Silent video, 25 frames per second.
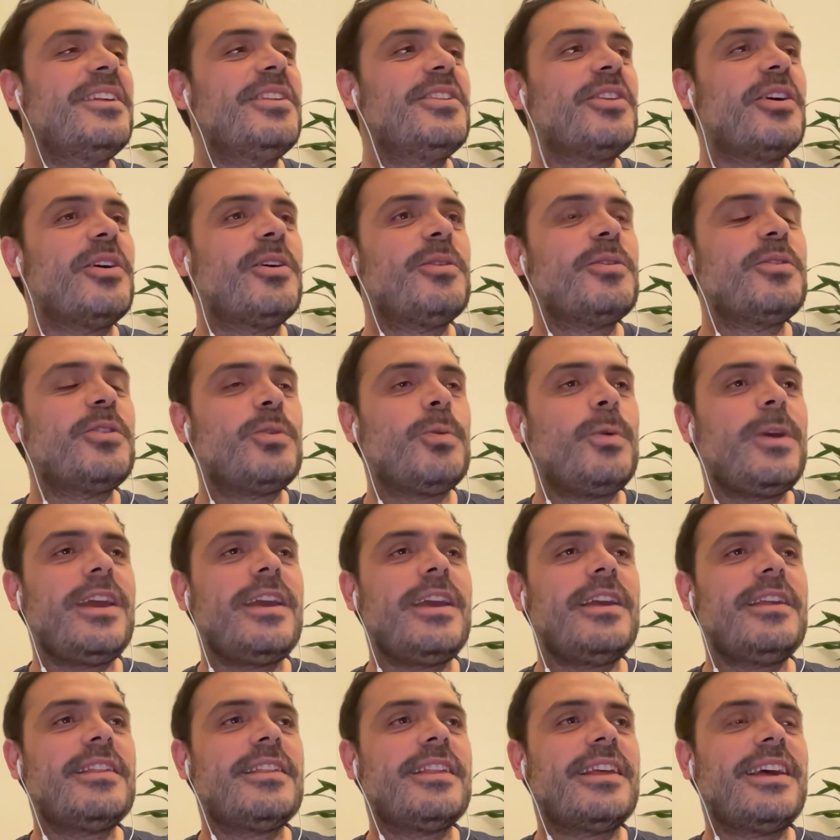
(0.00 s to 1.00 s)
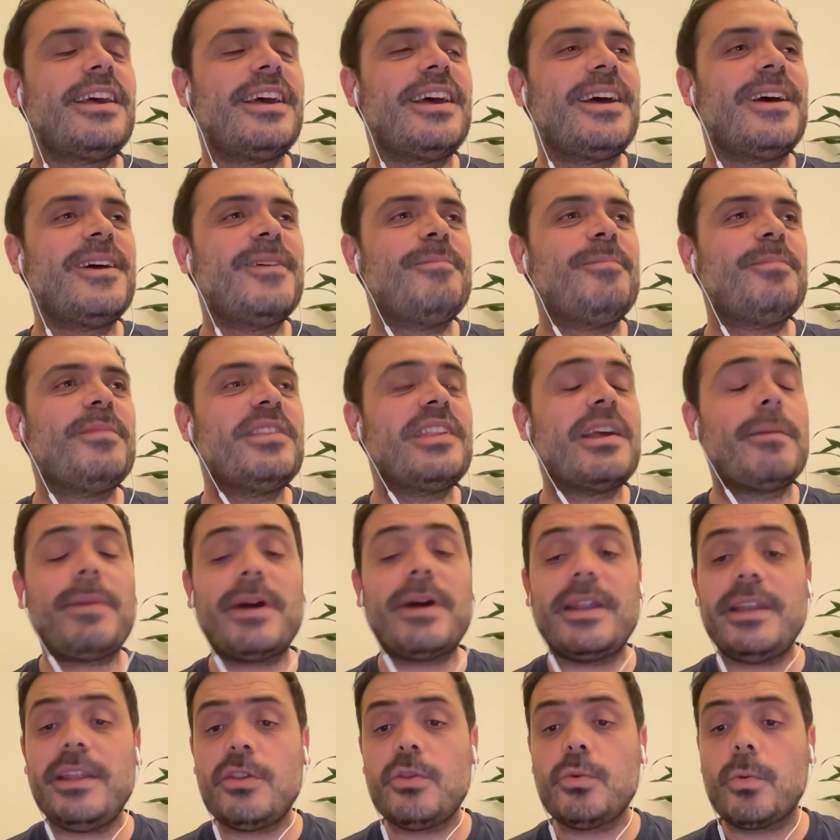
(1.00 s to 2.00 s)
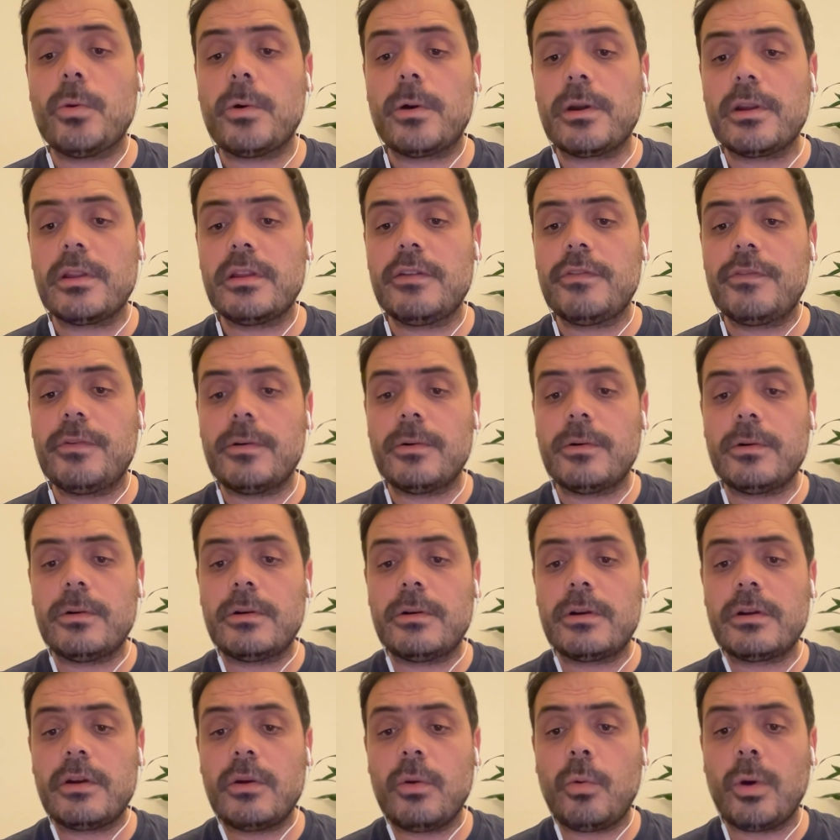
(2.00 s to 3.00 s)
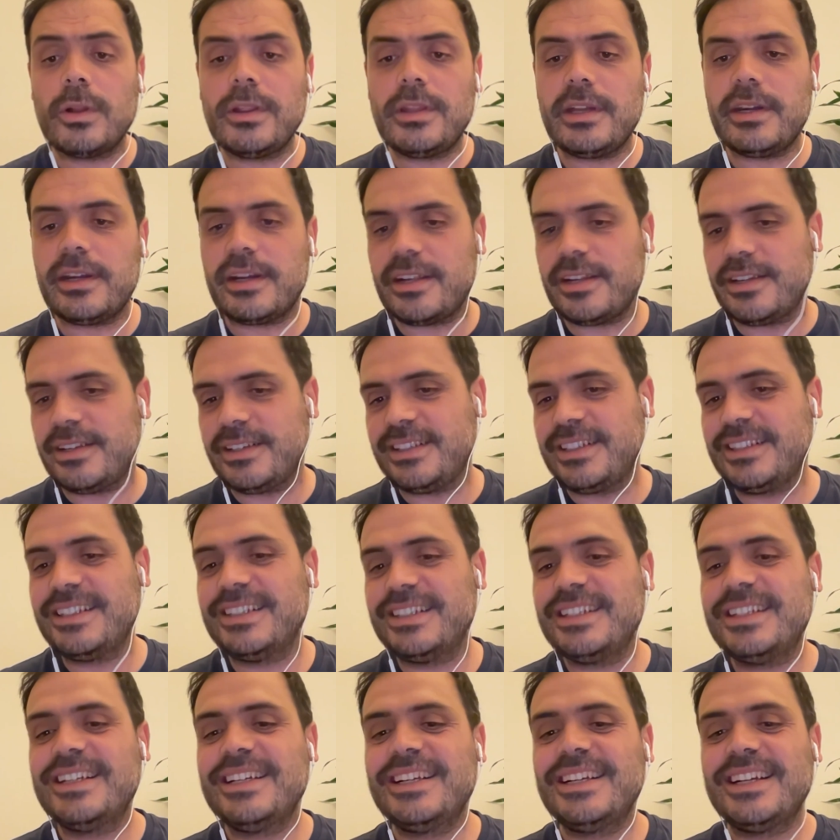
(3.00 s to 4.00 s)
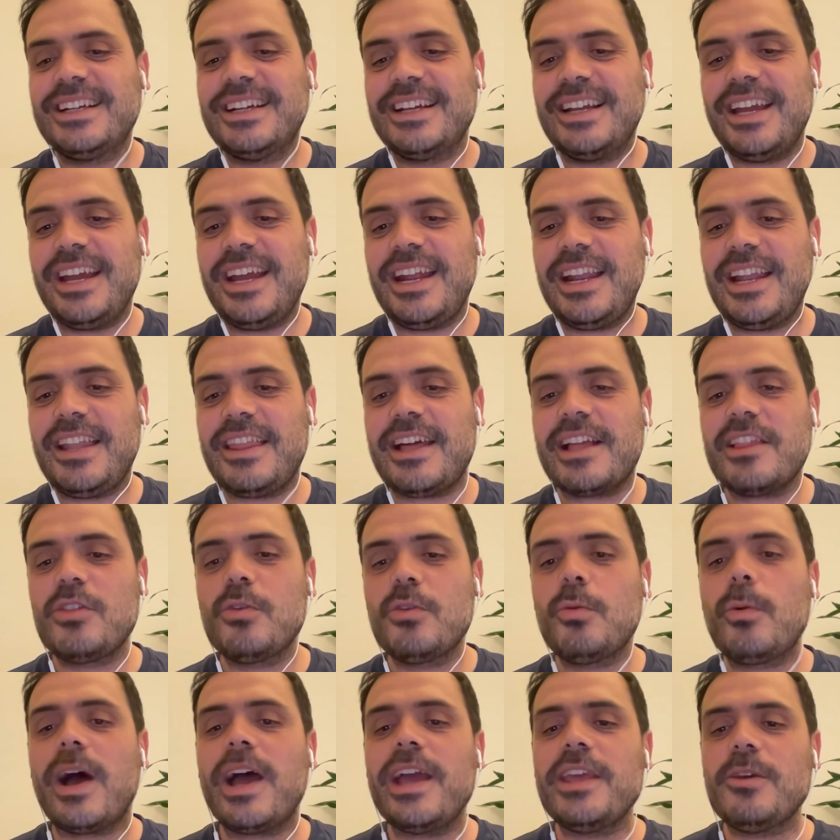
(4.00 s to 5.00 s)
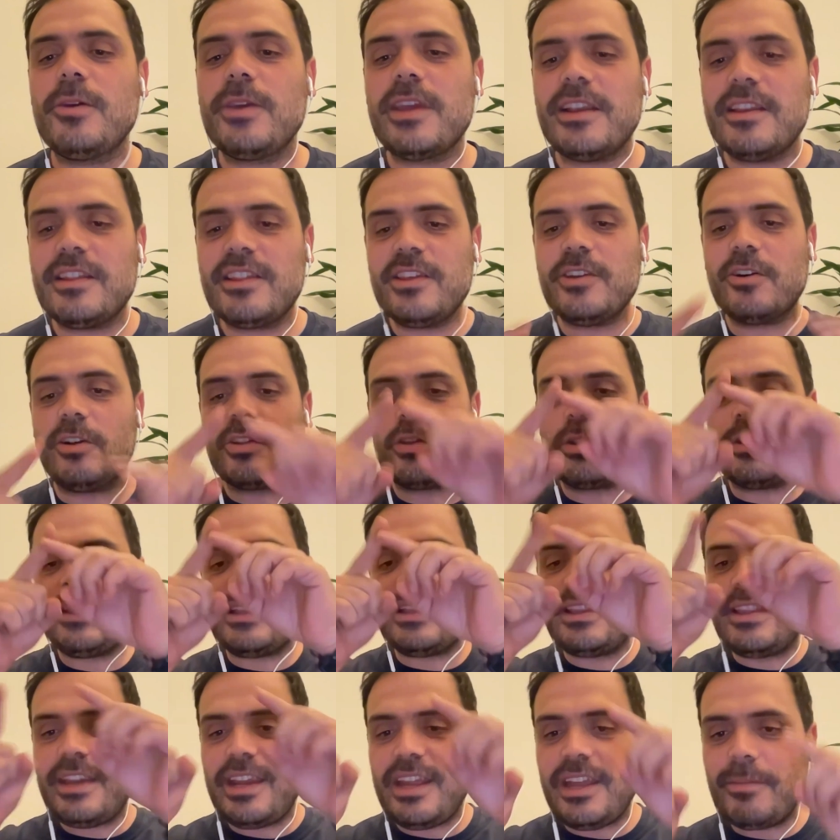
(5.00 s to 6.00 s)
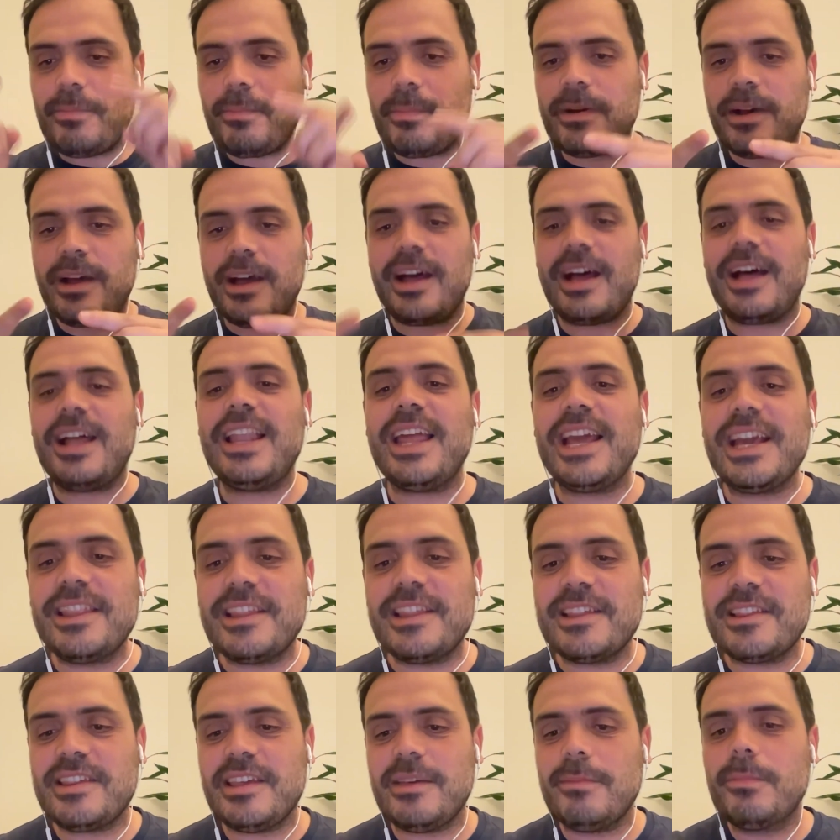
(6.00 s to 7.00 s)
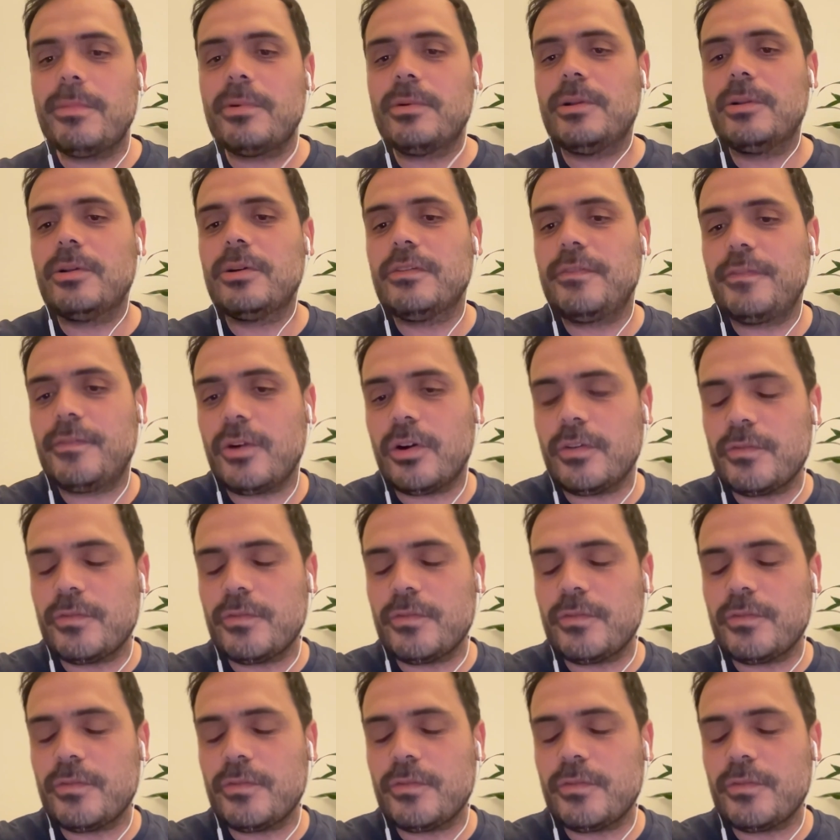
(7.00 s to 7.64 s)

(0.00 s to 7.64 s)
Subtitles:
So Sui is a Japanese word for water. And that's why you can see also the drip, like the symbol of